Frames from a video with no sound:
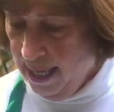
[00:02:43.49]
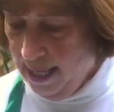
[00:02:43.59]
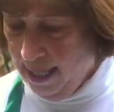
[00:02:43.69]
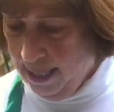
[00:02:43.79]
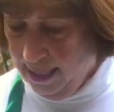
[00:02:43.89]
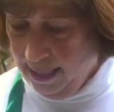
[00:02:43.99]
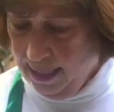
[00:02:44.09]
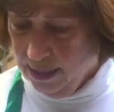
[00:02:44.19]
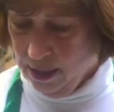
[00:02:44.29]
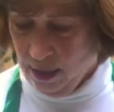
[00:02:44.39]
and
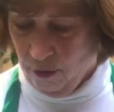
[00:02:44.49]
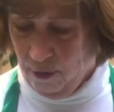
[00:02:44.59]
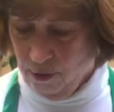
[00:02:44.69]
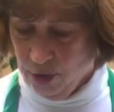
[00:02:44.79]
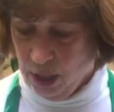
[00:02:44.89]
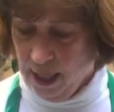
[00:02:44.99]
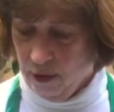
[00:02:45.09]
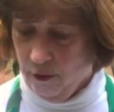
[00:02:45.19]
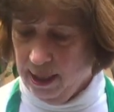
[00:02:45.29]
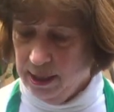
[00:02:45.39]
it grows like
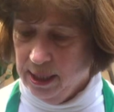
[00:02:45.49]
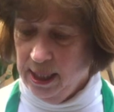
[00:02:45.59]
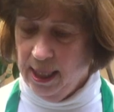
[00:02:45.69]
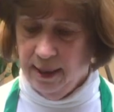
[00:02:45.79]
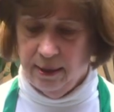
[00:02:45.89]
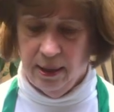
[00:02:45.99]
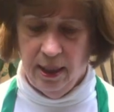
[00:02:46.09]
crazy, and